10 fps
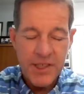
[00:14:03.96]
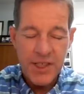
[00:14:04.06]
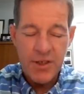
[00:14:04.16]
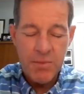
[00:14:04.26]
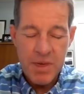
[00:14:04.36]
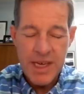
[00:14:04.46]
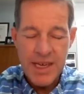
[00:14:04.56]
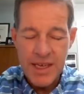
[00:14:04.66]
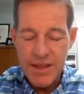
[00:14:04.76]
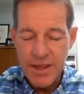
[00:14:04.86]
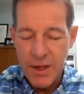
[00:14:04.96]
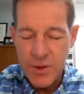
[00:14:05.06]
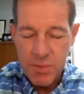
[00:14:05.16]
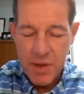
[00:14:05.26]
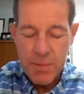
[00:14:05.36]
you help us to
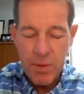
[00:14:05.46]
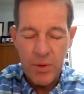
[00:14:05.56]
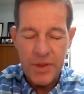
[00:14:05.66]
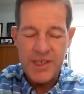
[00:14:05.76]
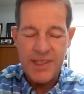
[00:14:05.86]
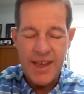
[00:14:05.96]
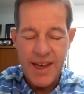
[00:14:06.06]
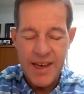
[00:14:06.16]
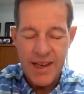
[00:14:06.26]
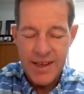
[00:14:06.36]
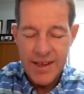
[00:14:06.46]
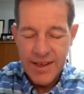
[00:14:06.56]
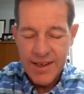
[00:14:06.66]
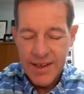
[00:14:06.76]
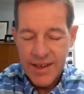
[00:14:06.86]
be those people this
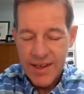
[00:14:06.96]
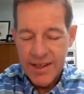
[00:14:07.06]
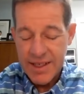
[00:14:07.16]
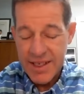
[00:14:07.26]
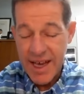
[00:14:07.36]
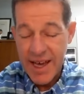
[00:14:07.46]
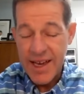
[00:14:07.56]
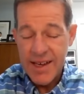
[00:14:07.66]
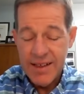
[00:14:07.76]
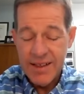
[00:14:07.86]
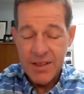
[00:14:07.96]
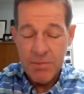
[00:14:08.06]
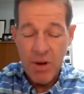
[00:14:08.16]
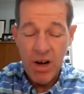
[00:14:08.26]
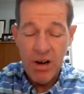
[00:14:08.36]
day,
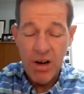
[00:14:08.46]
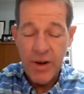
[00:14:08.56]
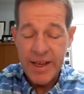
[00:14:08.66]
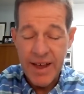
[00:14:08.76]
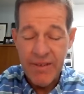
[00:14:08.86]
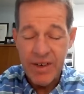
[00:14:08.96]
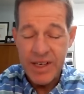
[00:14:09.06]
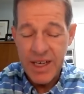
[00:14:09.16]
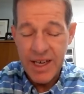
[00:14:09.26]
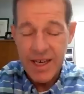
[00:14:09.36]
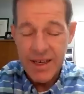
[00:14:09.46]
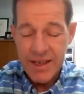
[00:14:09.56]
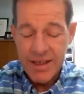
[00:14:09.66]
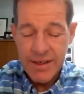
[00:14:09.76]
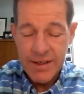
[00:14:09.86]
today, tomorrow, and every
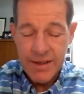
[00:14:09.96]
day?